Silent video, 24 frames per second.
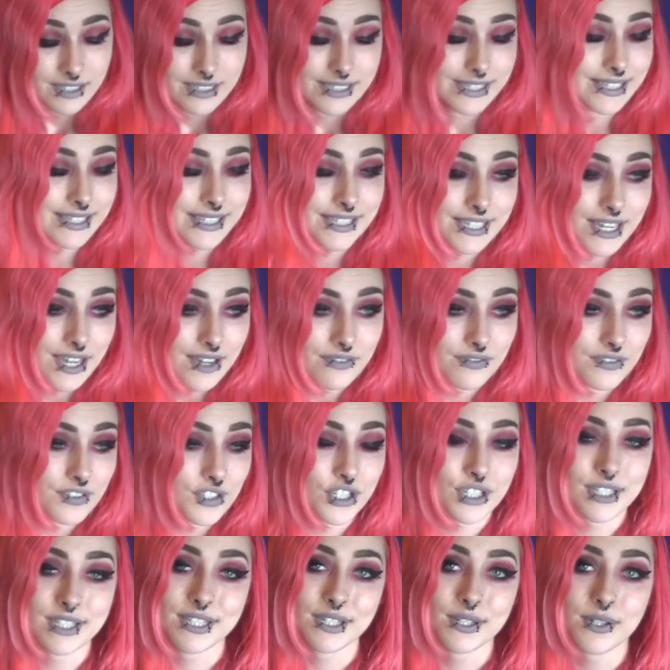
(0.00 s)
stuff
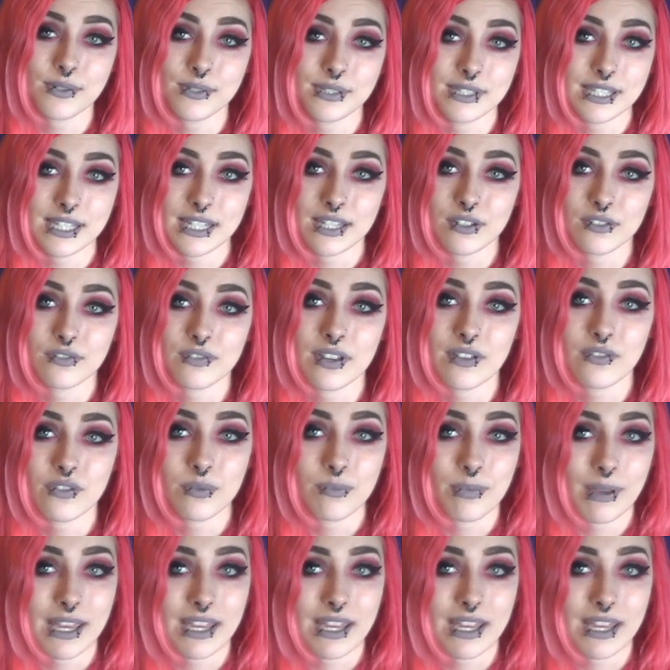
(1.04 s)
just to go see your favorite